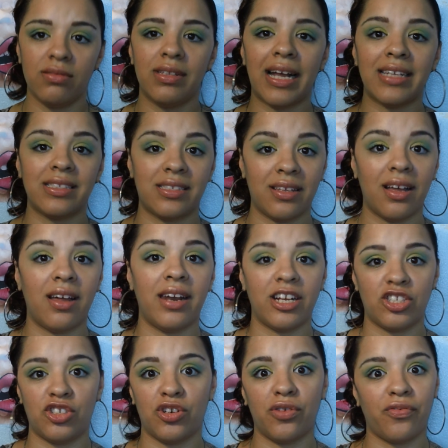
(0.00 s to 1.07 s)
that's an
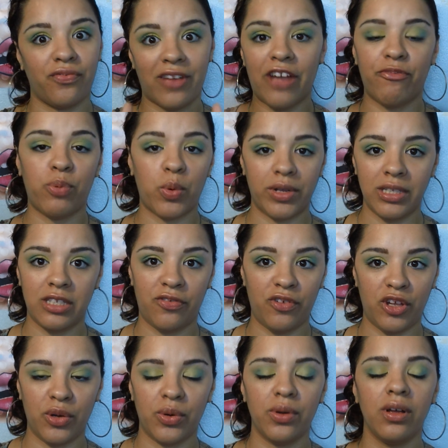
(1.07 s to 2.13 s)
extra five points for
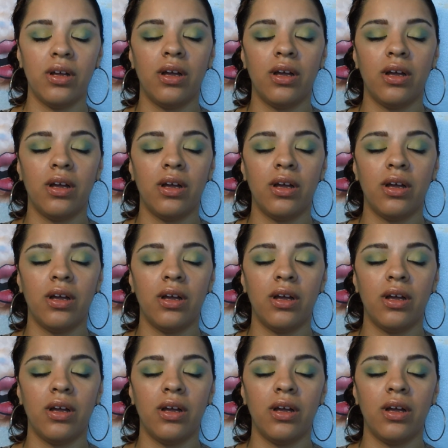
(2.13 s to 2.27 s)
you